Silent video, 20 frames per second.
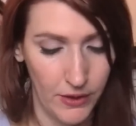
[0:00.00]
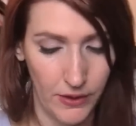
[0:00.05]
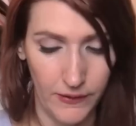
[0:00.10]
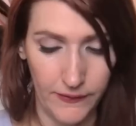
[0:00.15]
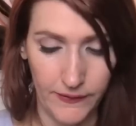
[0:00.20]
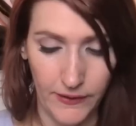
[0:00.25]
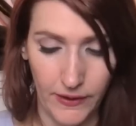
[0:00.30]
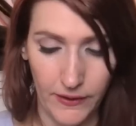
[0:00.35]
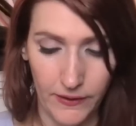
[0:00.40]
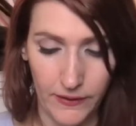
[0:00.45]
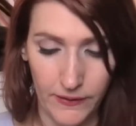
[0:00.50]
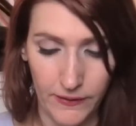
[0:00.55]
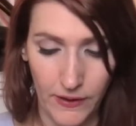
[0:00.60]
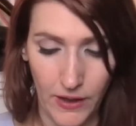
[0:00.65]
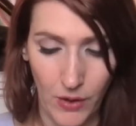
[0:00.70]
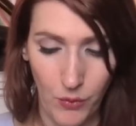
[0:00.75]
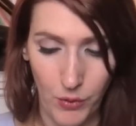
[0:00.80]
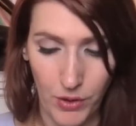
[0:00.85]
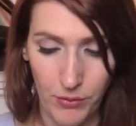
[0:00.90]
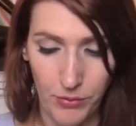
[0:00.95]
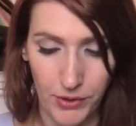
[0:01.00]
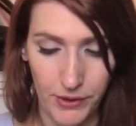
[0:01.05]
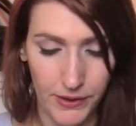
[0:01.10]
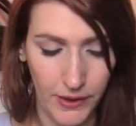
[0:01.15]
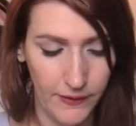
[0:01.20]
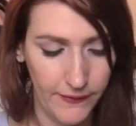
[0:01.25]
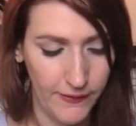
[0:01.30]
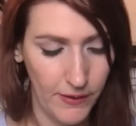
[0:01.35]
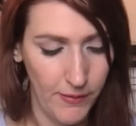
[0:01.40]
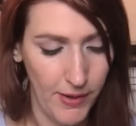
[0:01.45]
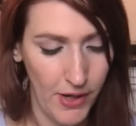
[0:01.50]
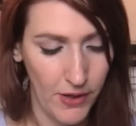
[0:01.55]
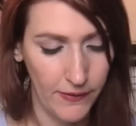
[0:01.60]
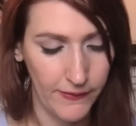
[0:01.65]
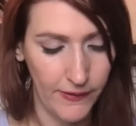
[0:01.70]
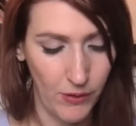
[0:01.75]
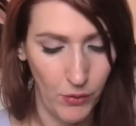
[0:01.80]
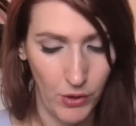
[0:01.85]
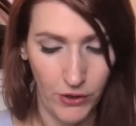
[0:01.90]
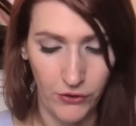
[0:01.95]
Say, I want to bring things into
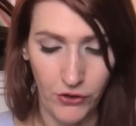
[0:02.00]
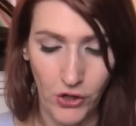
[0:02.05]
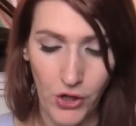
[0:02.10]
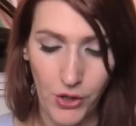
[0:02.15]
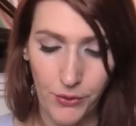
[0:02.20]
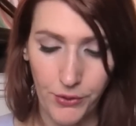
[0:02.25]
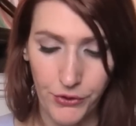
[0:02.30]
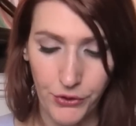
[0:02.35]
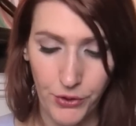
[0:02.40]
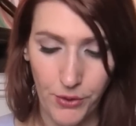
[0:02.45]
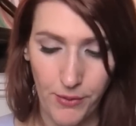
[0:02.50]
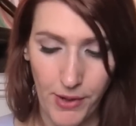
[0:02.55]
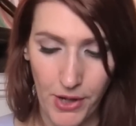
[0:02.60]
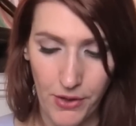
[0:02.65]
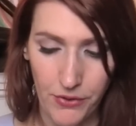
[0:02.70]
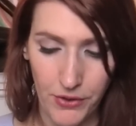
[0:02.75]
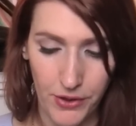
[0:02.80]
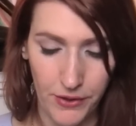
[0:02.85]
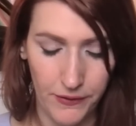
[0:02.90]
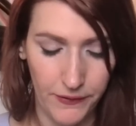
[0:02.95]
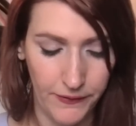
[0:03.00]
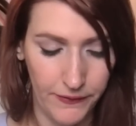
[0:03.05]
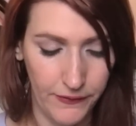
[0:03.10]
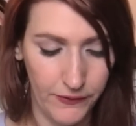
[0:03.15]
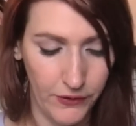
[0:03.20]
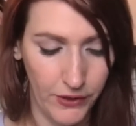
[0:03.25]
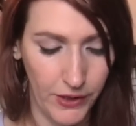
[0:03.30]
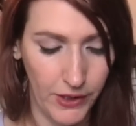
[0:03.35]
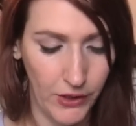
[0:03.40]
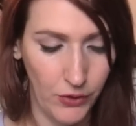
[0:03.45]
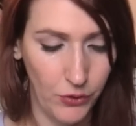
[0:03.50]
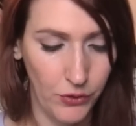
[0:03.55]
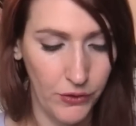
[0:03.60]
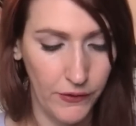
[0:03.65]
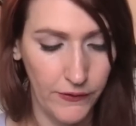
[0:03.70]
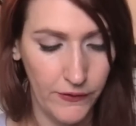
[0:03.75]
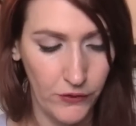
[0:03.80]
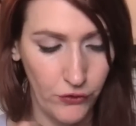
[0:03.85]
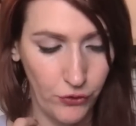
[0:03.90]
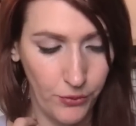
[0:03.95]
balance. I want to talk with you about this to heal the
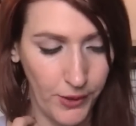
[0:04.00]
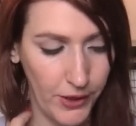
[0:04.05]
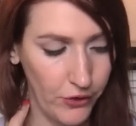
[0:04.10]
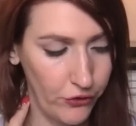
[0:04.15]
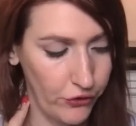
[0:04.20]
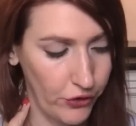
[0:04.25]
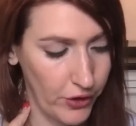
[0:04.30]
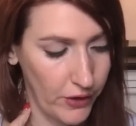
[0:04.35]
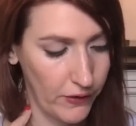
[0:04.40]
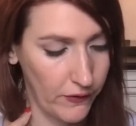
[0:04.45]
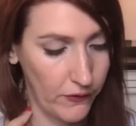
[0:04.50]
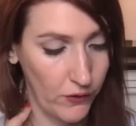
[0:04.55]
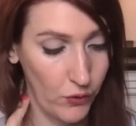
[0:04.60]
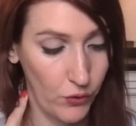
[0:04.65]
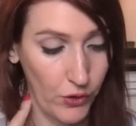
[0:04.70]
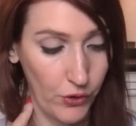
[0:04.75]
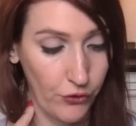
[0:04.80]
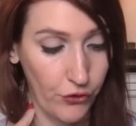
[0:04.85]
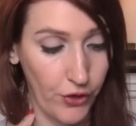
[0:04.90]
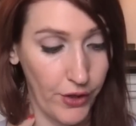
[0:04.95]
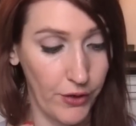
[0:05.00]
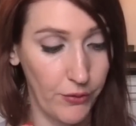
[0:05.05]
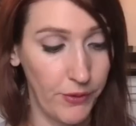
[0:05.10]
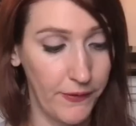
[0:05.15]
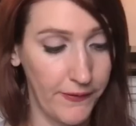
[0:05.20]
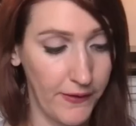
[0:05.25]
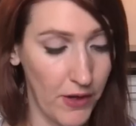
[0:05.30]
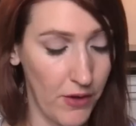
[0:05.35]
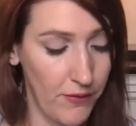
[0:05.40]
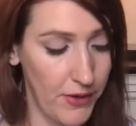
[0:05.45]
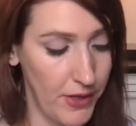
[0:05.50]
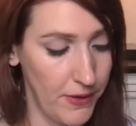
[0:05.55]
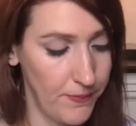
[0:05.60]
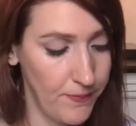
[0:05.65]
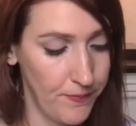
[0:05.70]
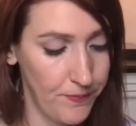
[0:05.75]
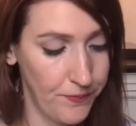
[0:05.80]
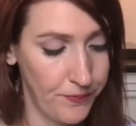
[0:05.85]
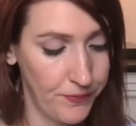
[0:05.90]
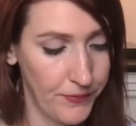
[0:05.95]
situation. So they're trying to resolve it.
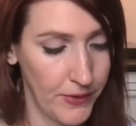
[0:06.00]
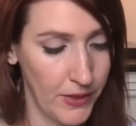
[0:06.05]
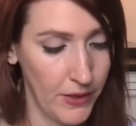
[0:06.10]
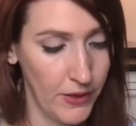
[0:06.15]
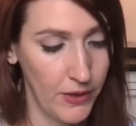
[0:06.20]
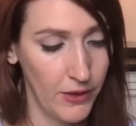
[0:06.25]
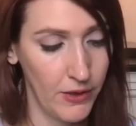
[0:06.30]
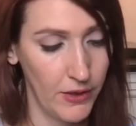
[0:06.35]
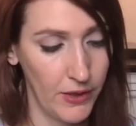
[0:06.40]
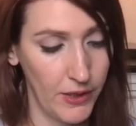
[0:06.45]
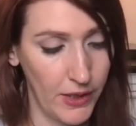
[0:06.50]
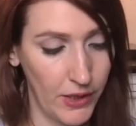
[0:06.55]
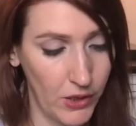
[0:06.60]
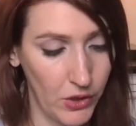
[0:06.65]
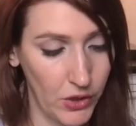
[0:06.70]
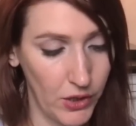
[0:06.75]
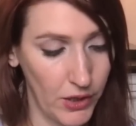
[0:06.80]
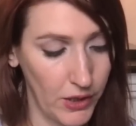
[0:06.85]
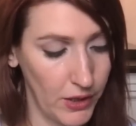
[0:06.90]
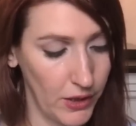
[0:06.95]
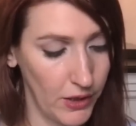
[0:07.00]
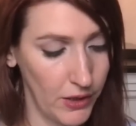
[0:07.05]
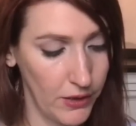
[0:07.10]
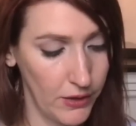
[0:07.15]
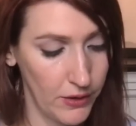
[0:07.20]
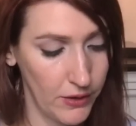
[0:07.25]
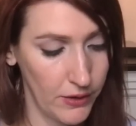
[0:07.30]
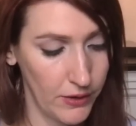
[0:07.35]
Healing.